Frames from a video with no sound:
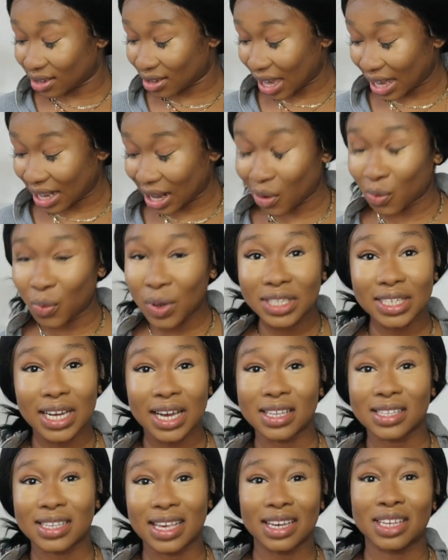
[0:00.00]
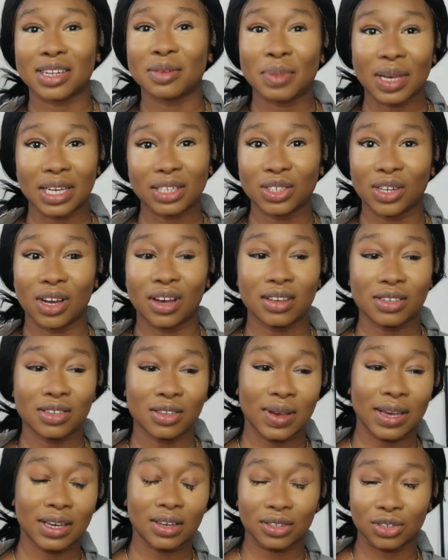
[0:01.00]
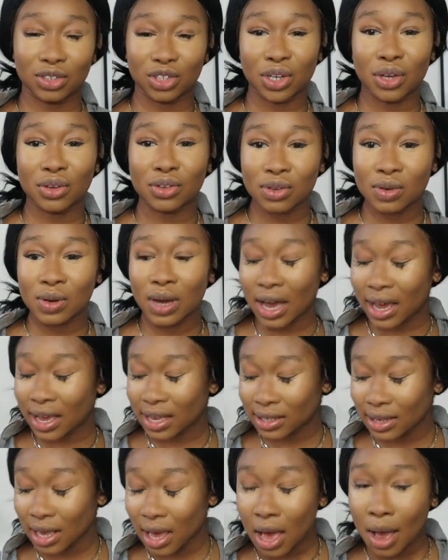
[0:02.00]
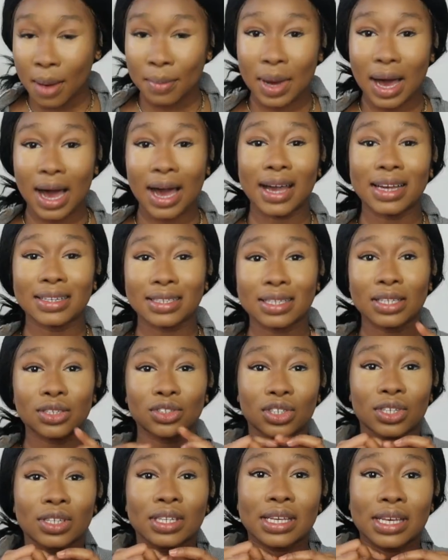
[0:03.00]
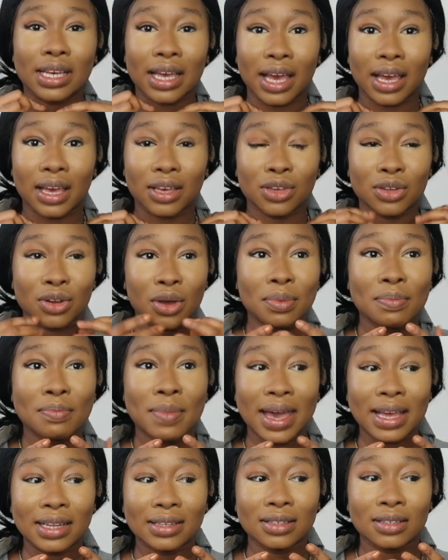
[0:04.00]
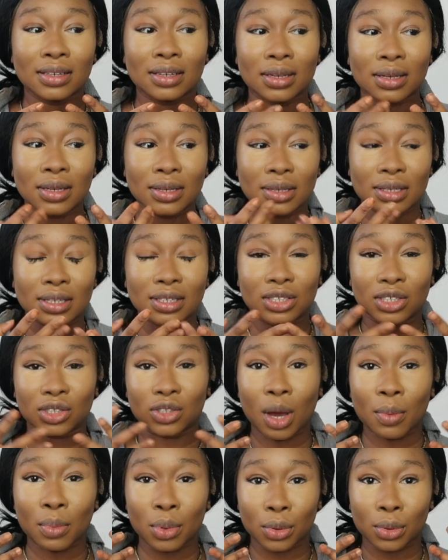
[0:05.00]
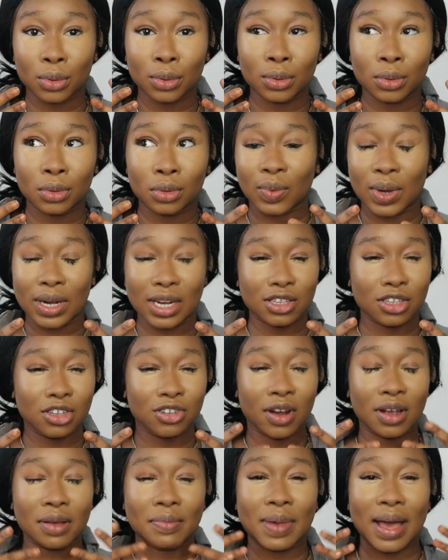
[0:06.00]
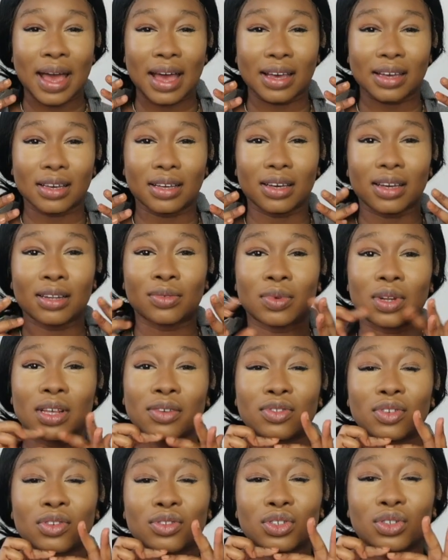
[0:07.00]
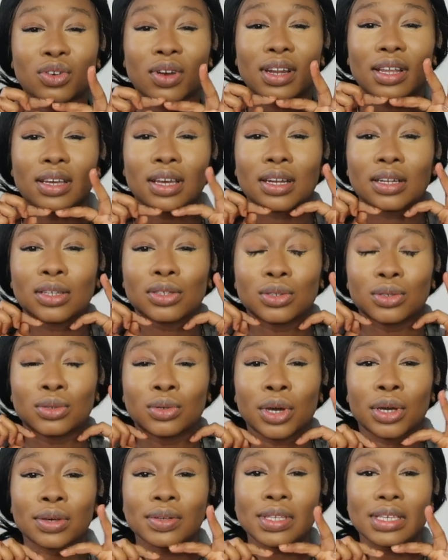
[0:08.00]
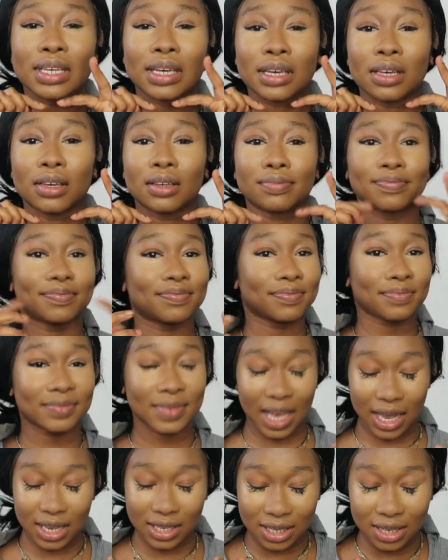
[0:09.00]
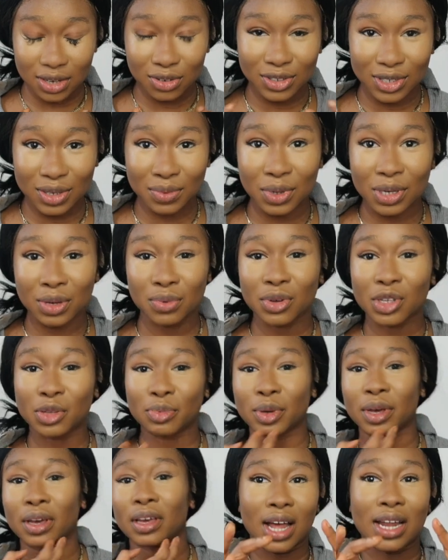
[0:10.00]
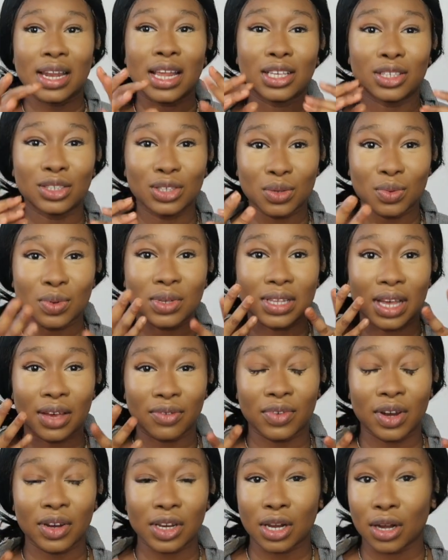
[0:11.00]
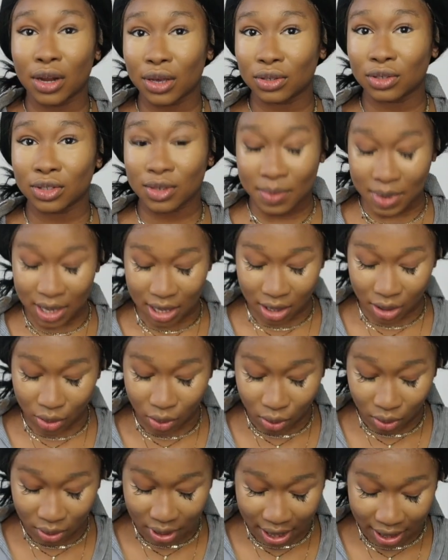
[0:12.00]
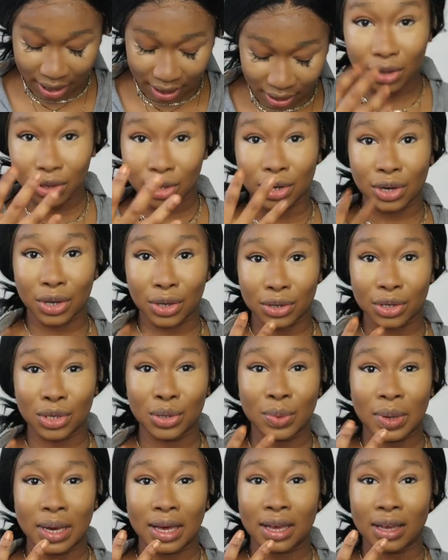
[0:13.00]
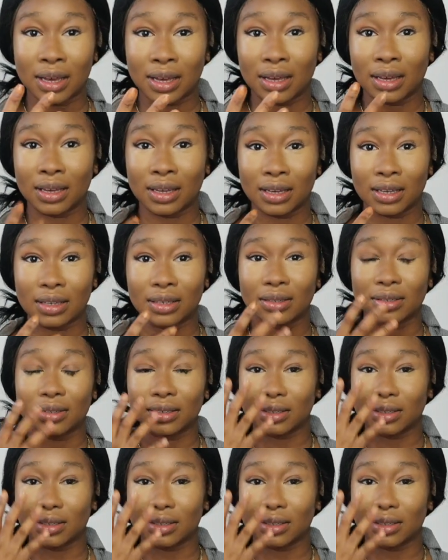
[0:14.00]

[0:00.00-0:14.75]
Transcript: And I wish I had taken a picture so I could show you guys, but I literally get, you know, men stubble when it's growing back and they've just got like a little goatee. That's literally what it was. But unless you was like very close to me, or like, you know, you were